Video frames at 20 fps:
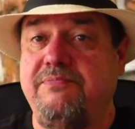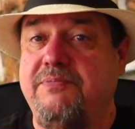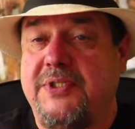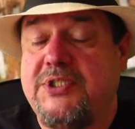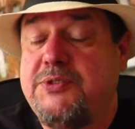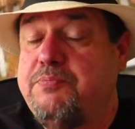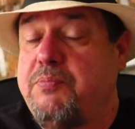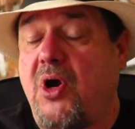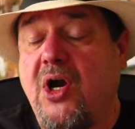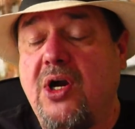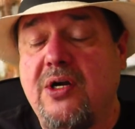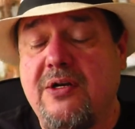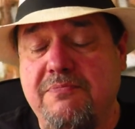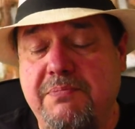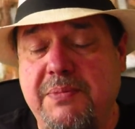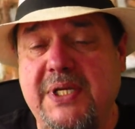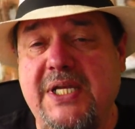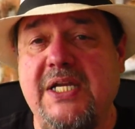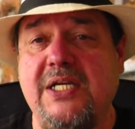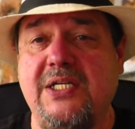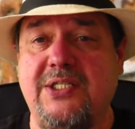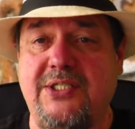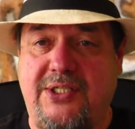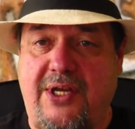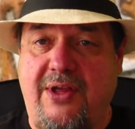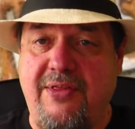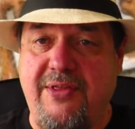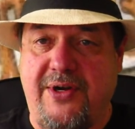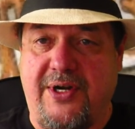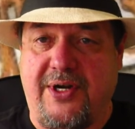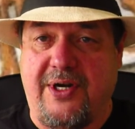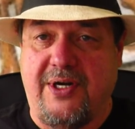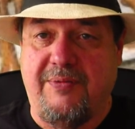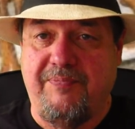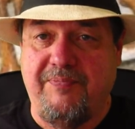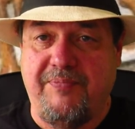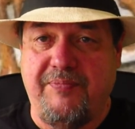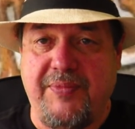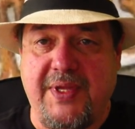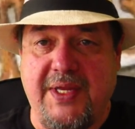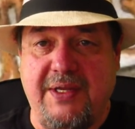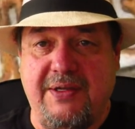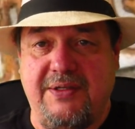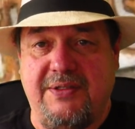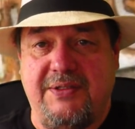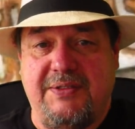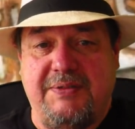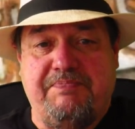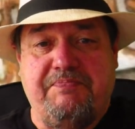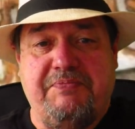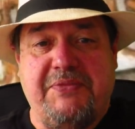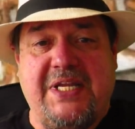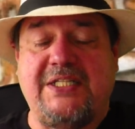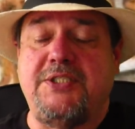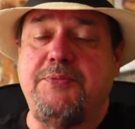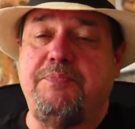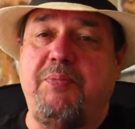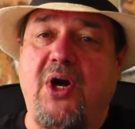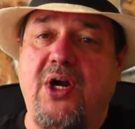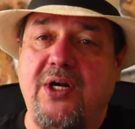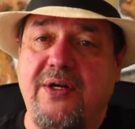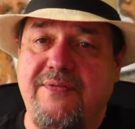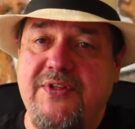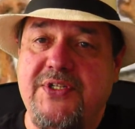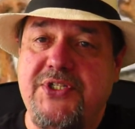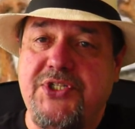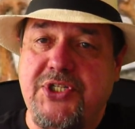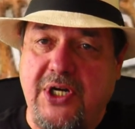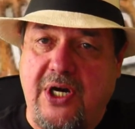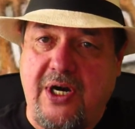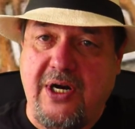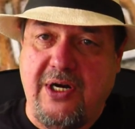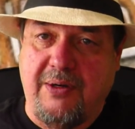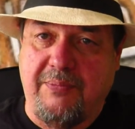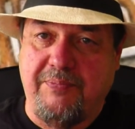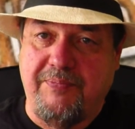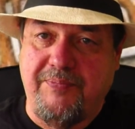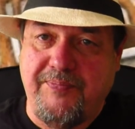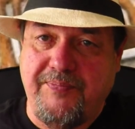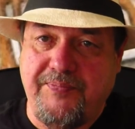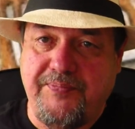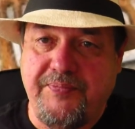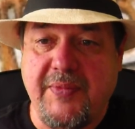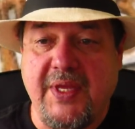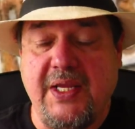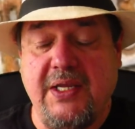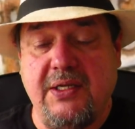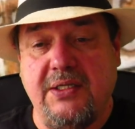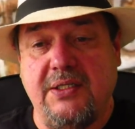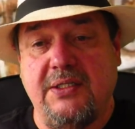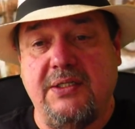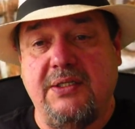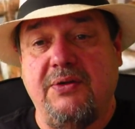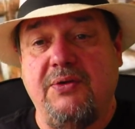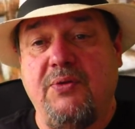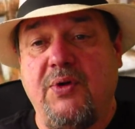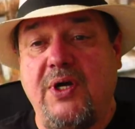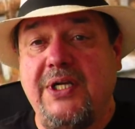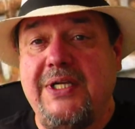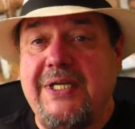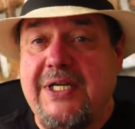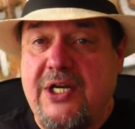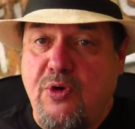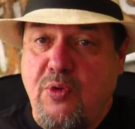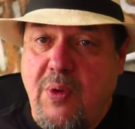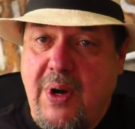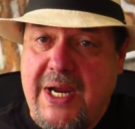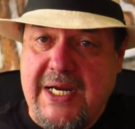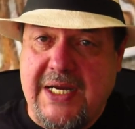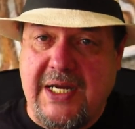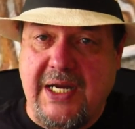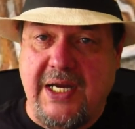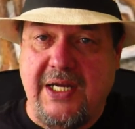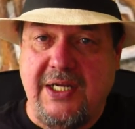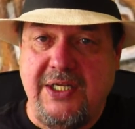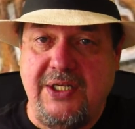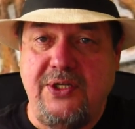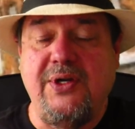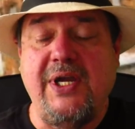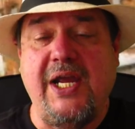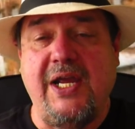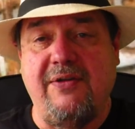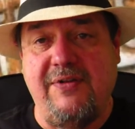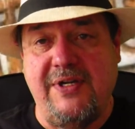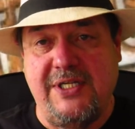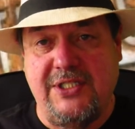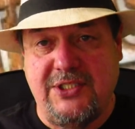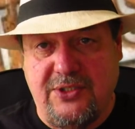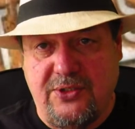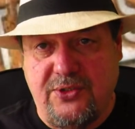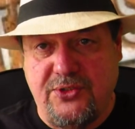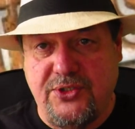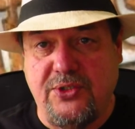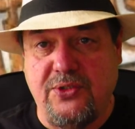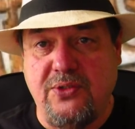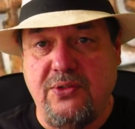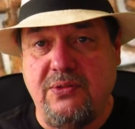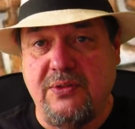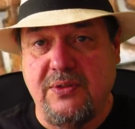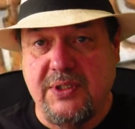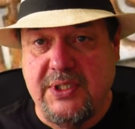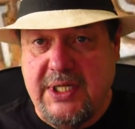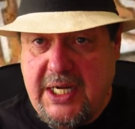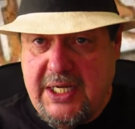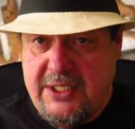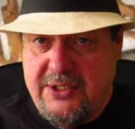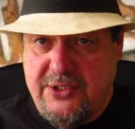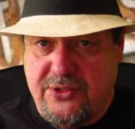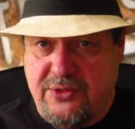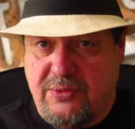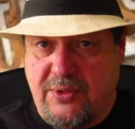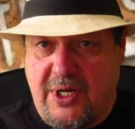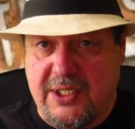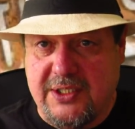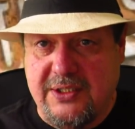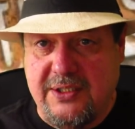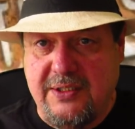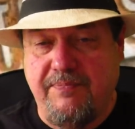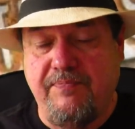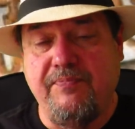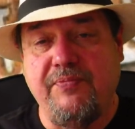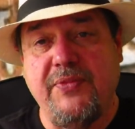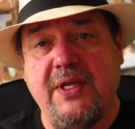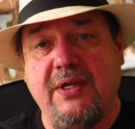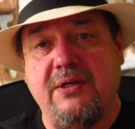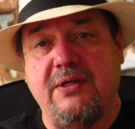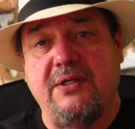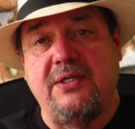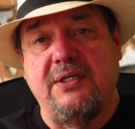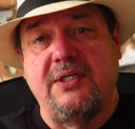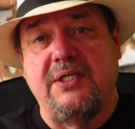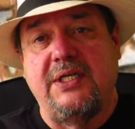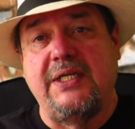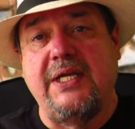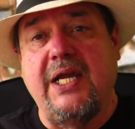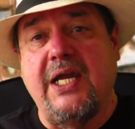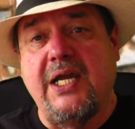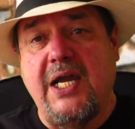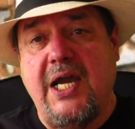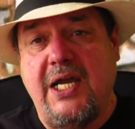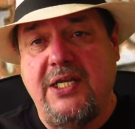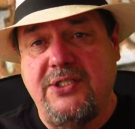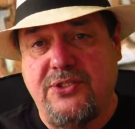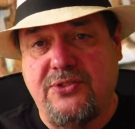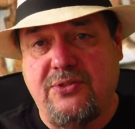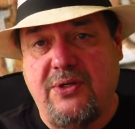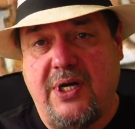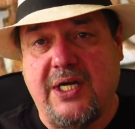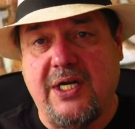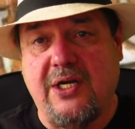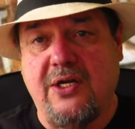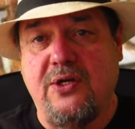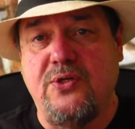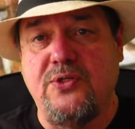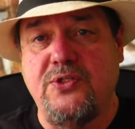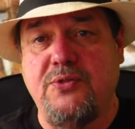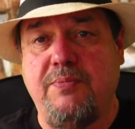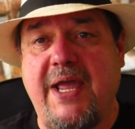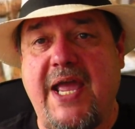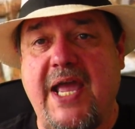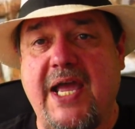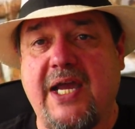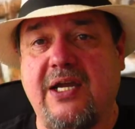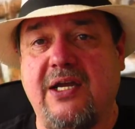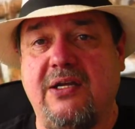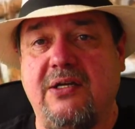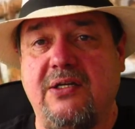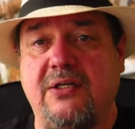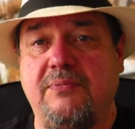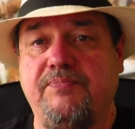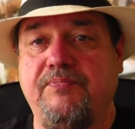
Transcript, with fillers: It's part of being a Southerner. It's part of the charm. Well, in Cuenca, you have a social construct. And that construct goes back